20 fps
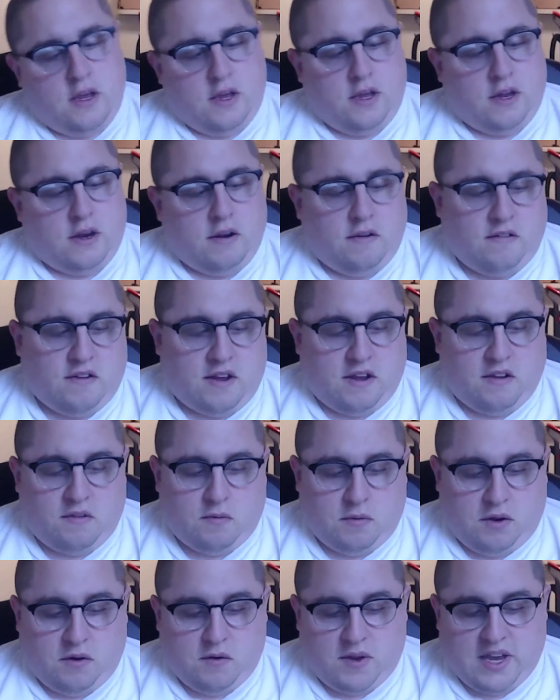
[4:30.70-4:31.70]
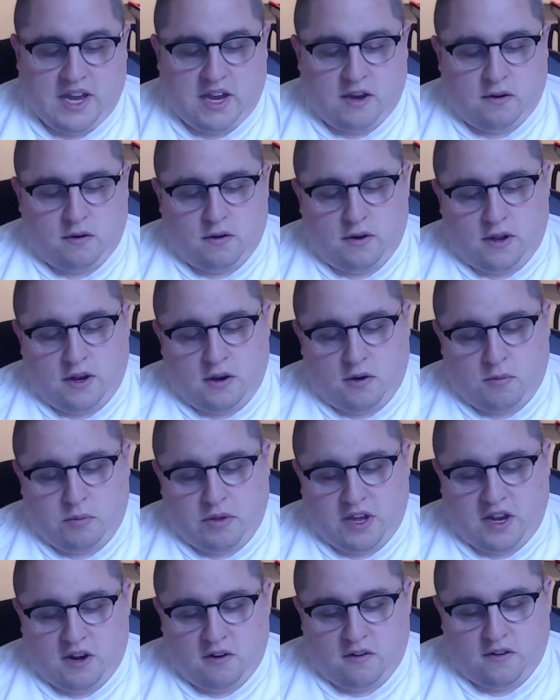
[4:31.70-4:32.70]
It says when you encounter
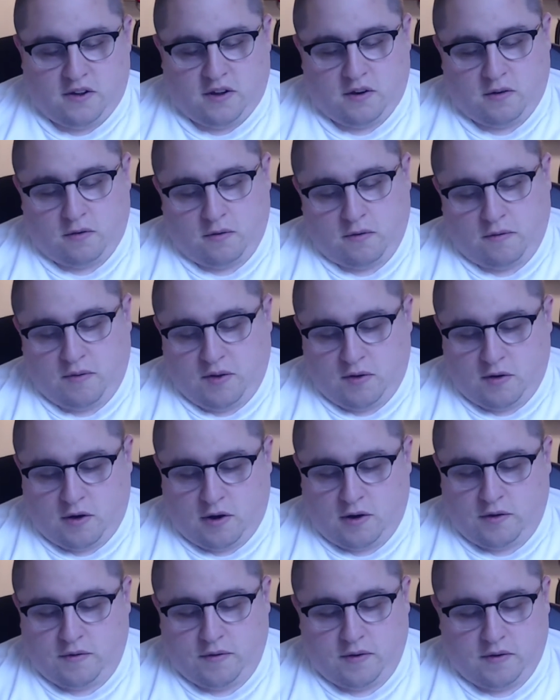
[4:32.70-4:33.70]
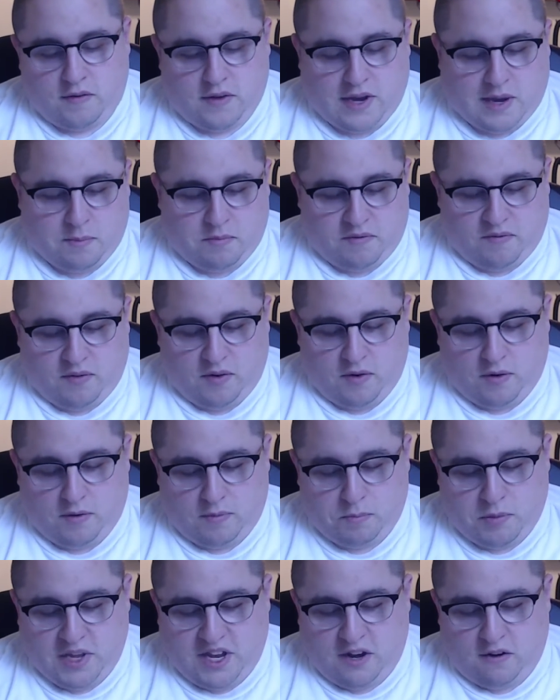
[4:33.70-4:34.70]
Interplanar Tunnel, reveal cards from the top of your
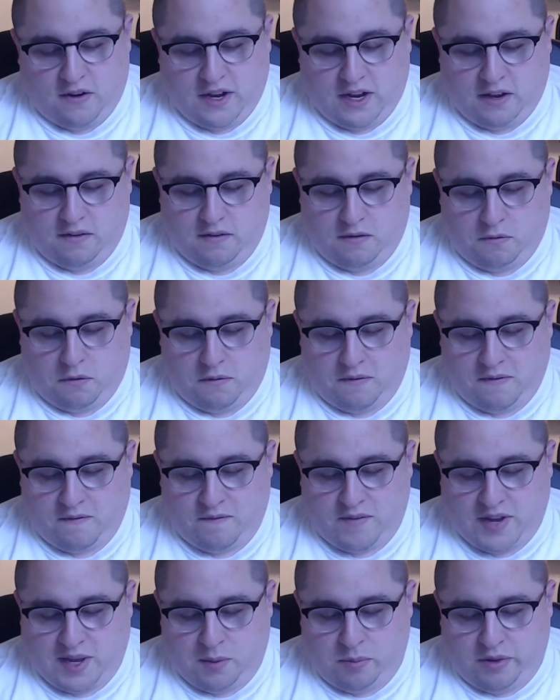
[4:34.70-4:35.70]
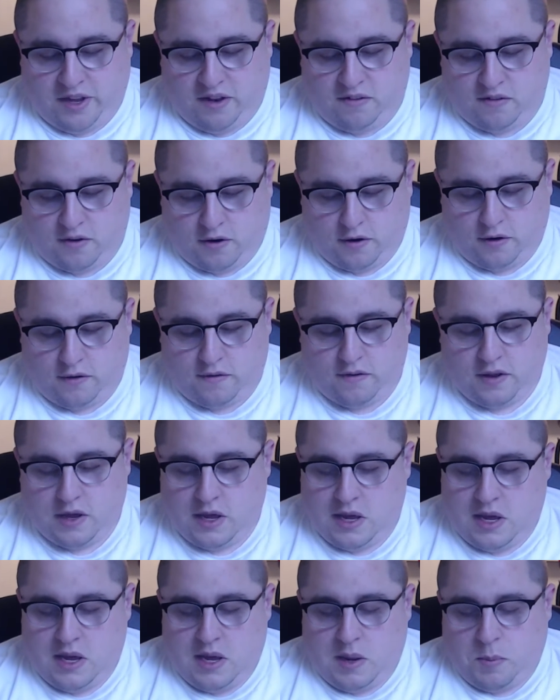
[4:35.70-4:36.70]
planar deck until you reveal 5 planes cards.
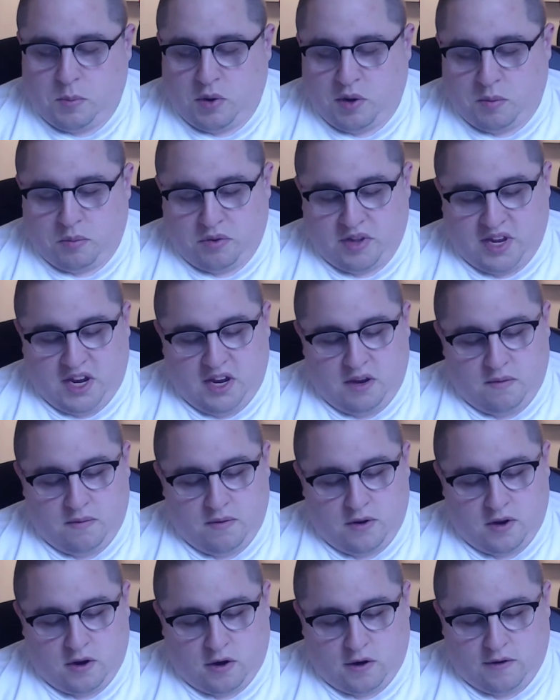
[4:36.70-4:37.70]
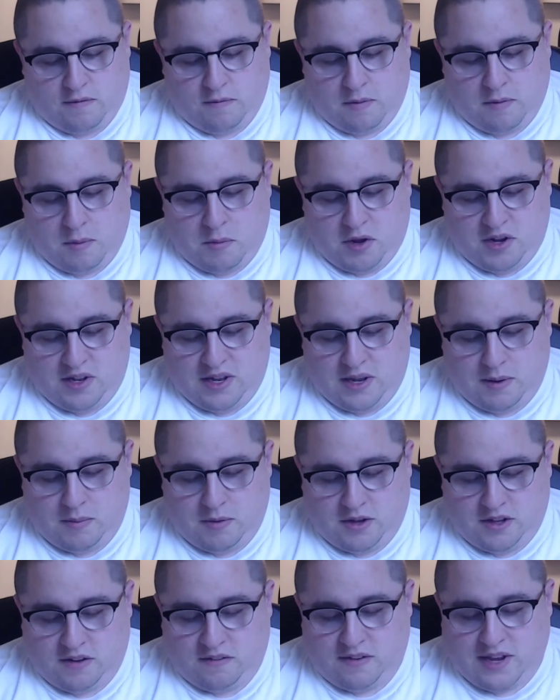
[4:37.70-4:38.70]
Put a plane card from among them on
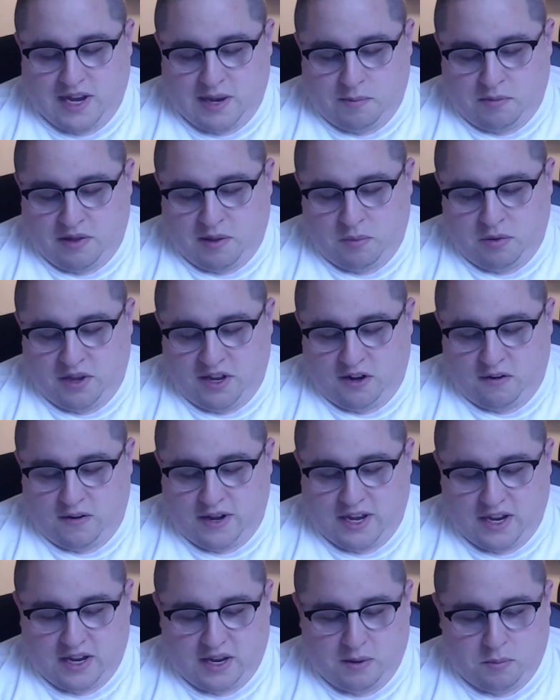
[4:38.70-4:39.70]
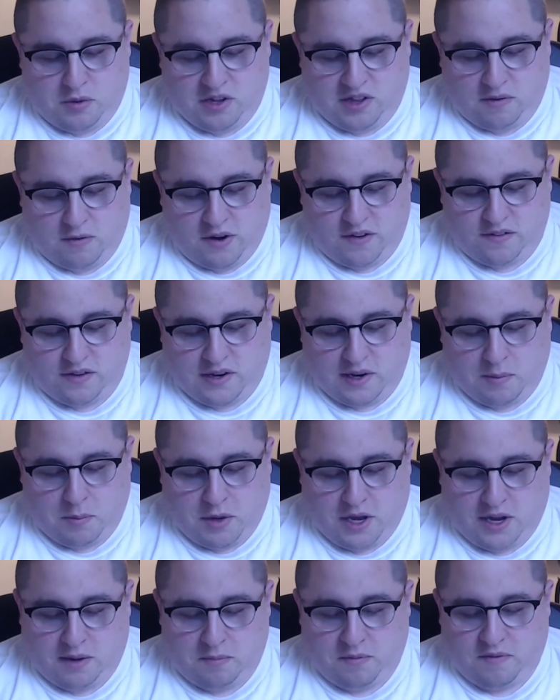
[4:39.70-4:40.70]
the top of the planar deck, and then put the rest on the
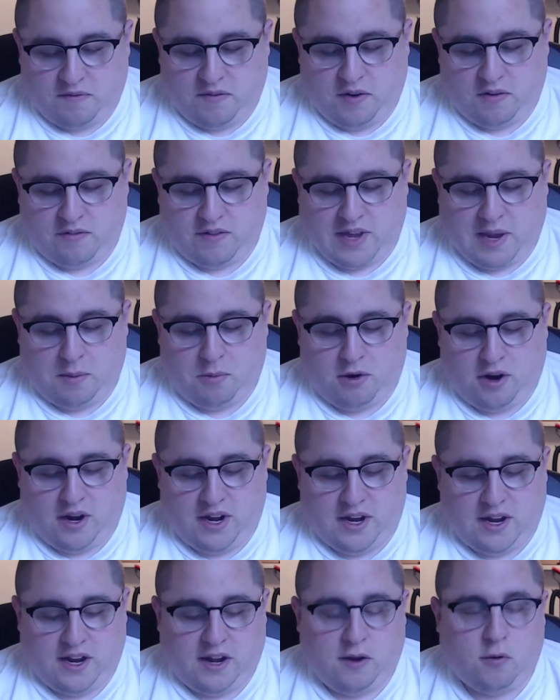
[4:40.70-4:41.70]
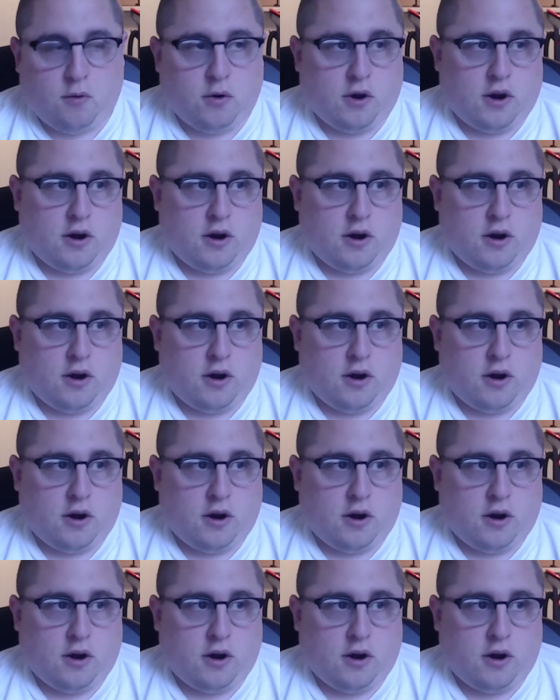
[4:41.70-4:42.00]
bottom of your library in any order.